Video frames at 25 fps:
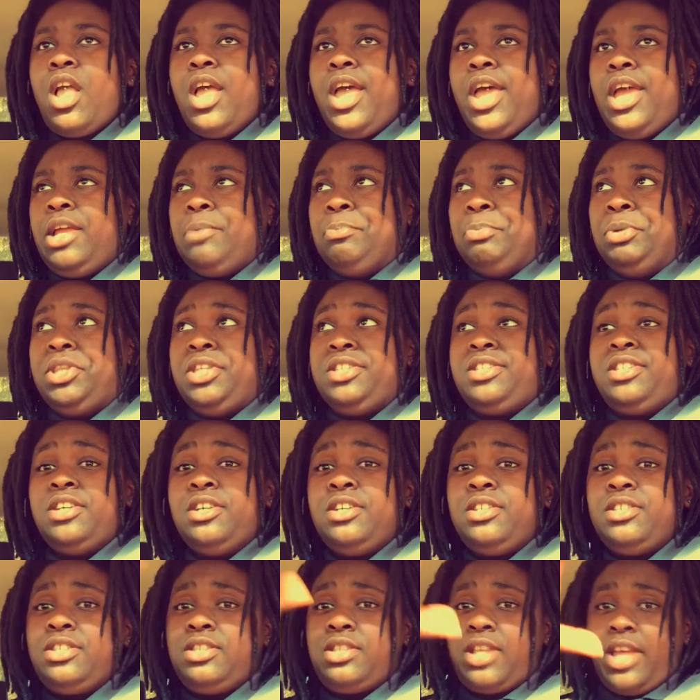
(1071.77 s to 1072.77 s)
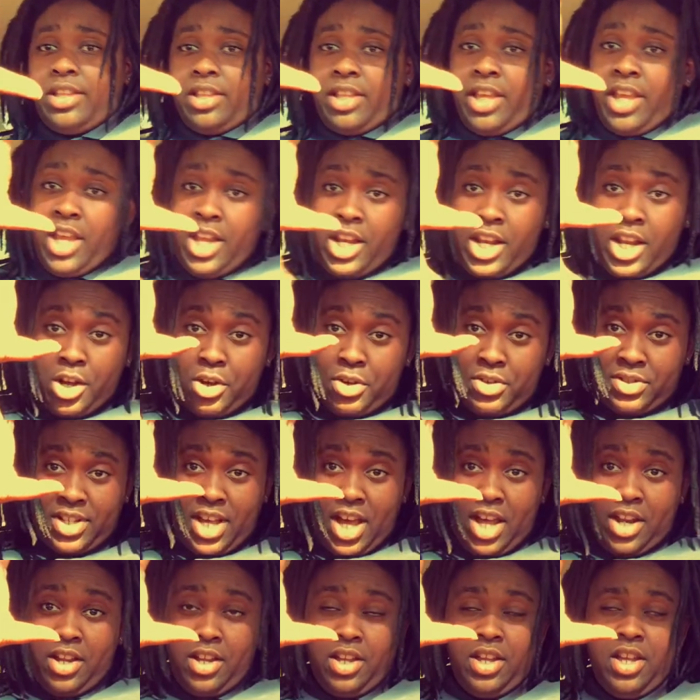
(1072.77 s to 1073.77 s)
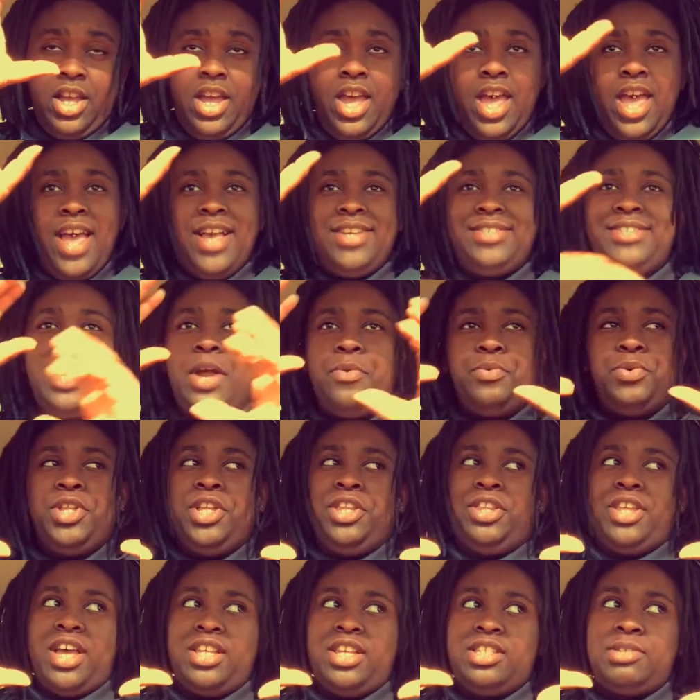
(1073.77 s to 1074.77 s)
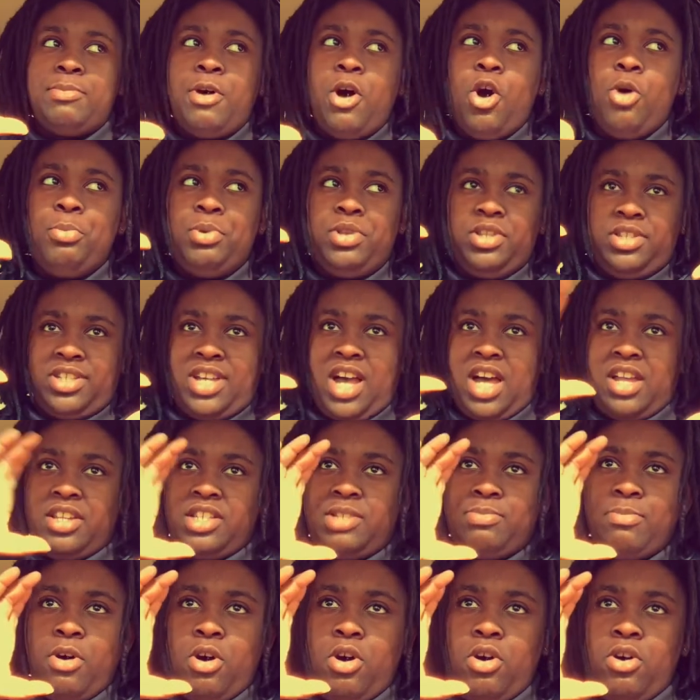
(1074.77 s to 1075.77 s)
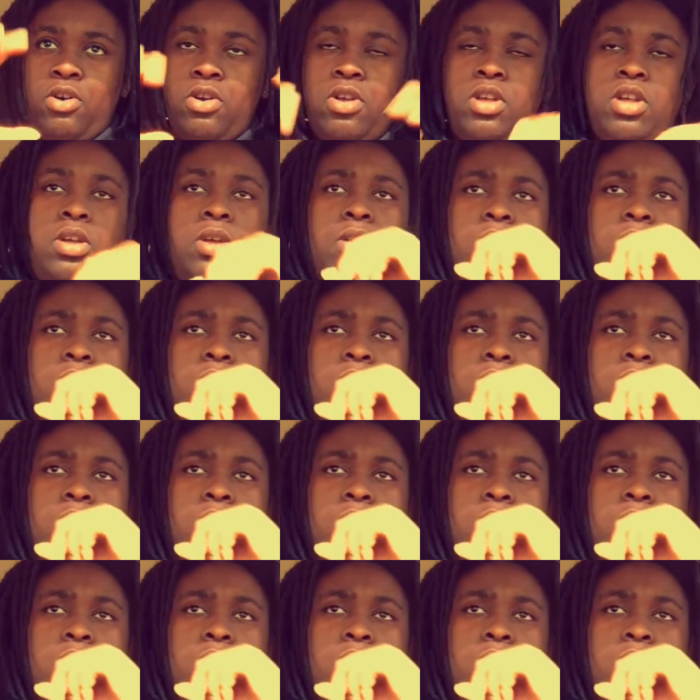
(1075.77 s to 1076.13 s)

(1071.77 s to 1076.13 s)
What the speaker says: But the tails, like the handheld, is kind of, it's not really that small, but it's kind of small.